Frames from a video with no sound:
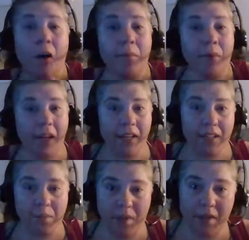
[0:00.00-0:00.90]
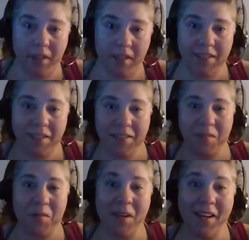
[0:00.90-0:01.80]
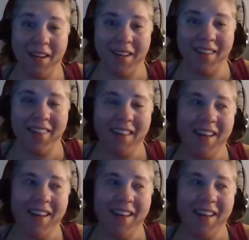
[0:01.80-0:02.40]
my experiences with